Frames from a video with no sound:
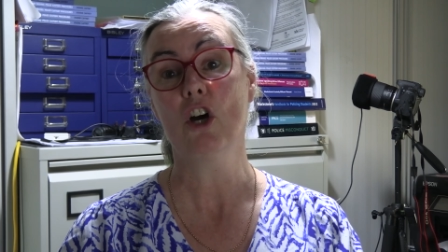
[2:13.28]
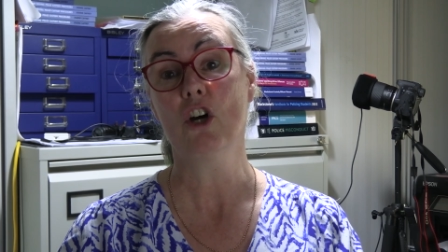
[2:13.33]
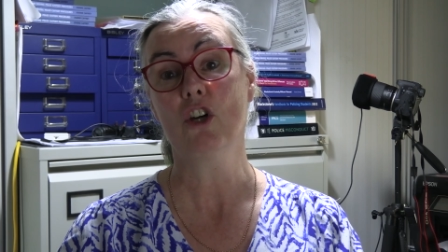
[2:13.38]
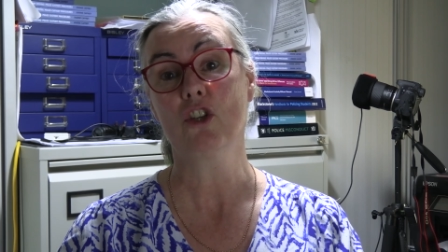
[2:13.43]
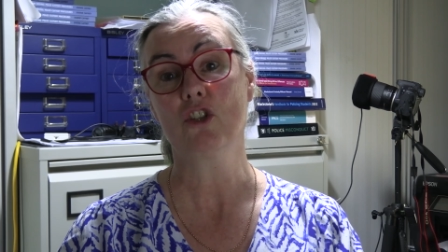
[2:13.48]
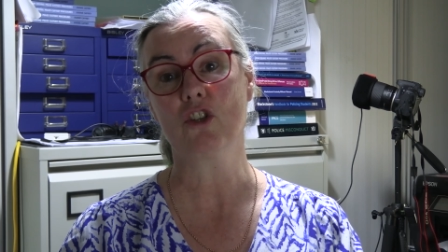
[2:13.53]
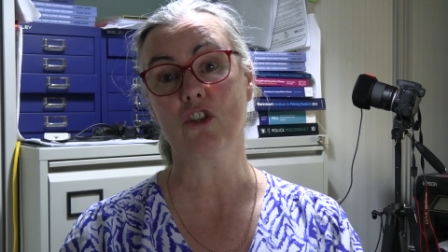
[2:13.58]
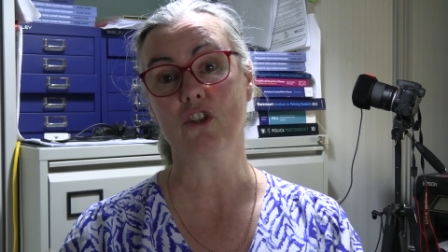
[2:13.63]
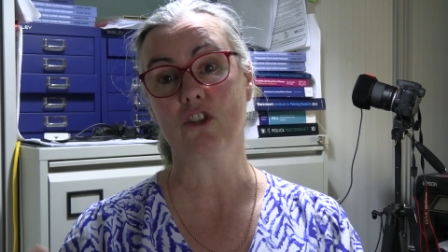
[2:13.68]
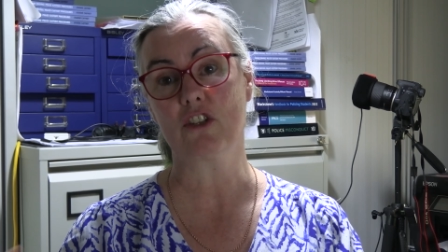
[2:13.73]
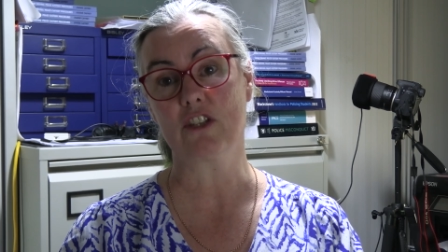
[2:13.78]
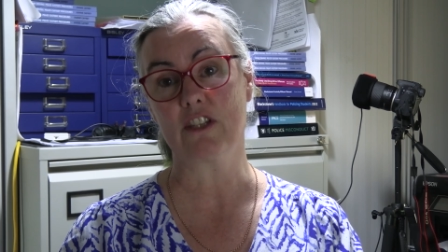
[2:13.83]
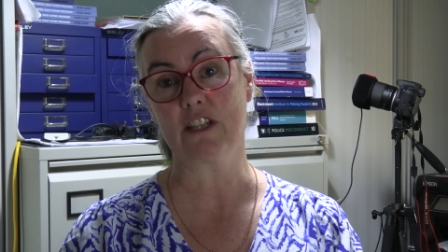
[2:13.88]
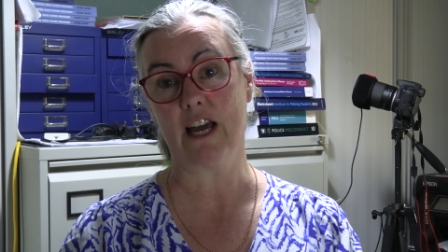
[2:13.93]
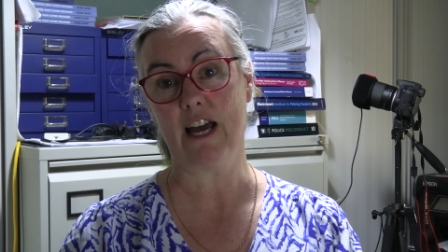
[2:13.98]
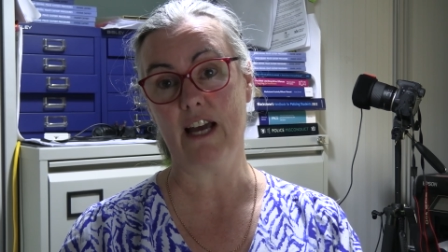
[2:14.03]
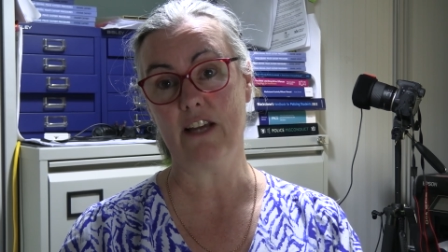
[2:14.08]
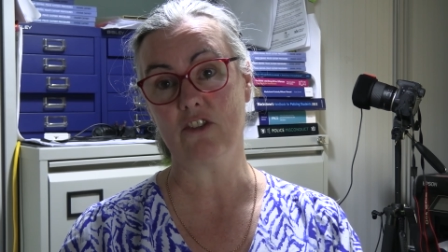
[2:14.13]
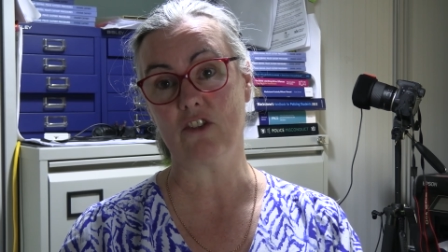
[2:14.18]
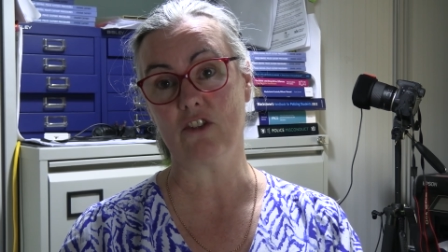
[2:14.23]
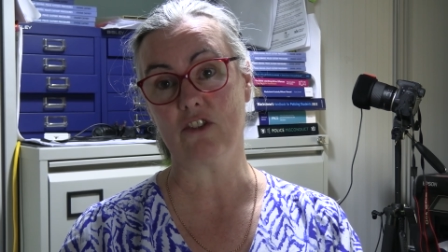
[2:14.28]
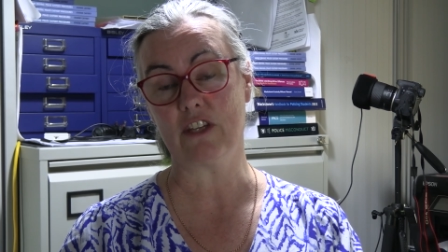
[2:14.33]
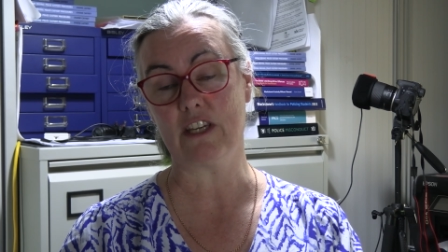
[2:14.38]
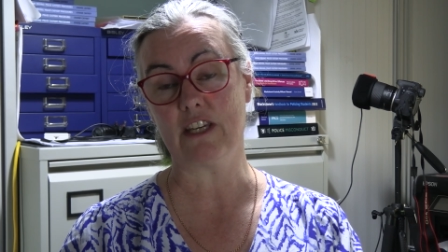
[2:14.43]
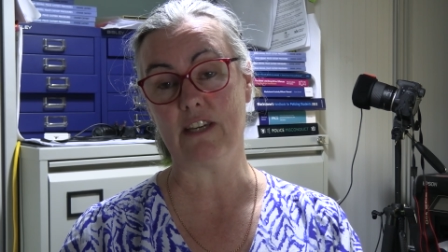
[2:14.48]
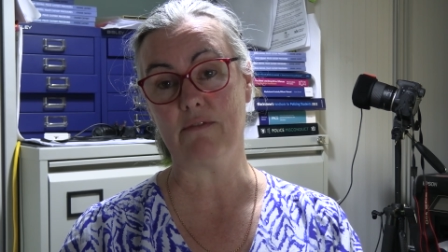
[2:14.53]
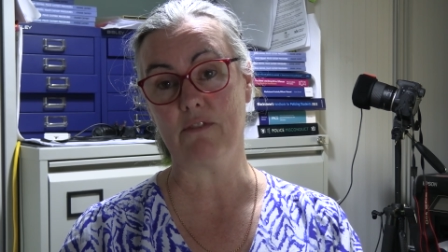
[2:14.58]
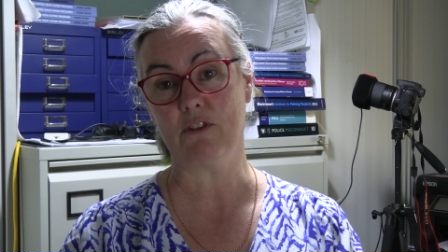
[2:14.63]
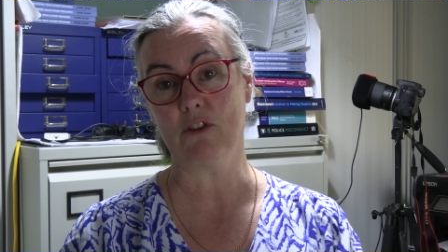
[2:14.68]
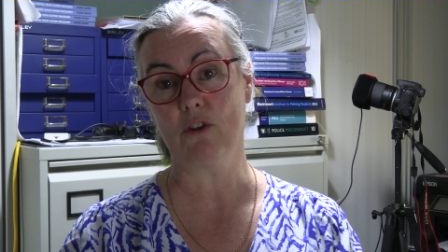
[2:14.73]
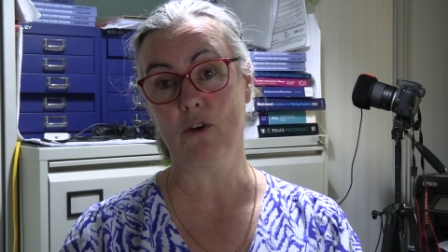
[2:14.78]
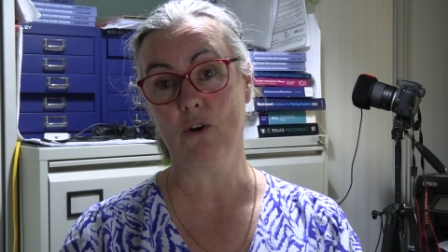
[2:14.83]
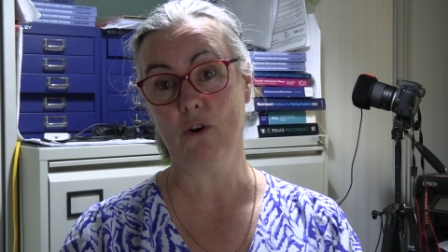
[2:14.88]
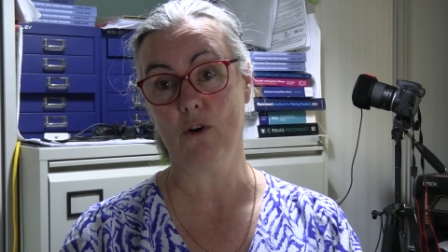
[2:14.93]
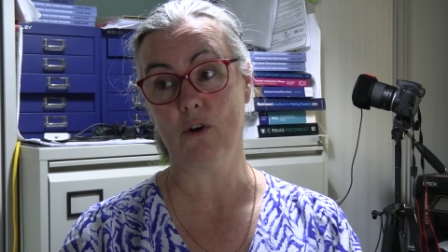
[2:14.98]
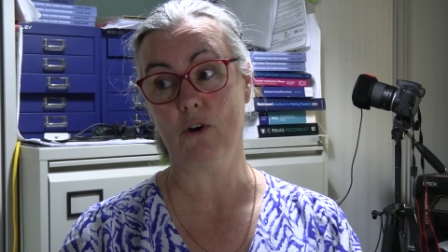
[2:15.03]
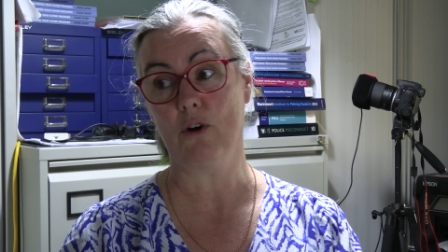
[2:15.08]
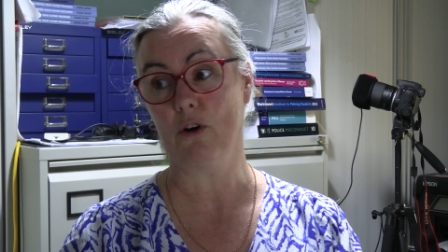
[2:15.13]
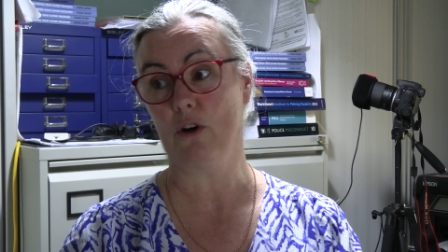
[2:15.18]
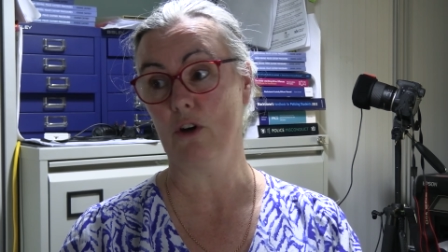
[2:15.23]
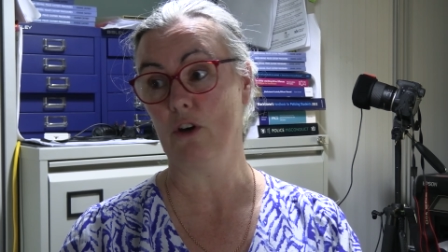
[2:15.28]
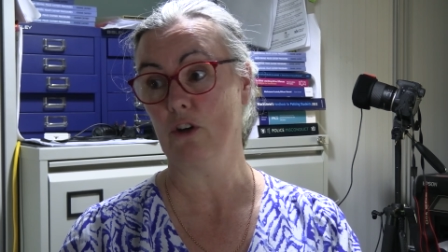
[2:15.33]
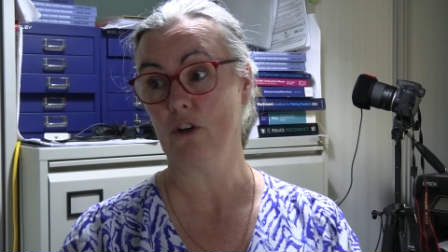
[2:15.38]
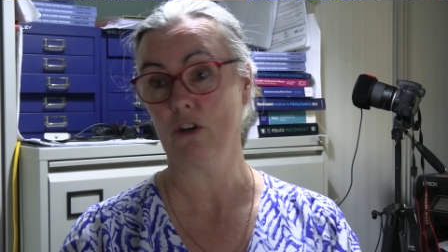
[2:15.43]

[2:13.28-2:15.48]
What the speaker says: So the sergeant, even though,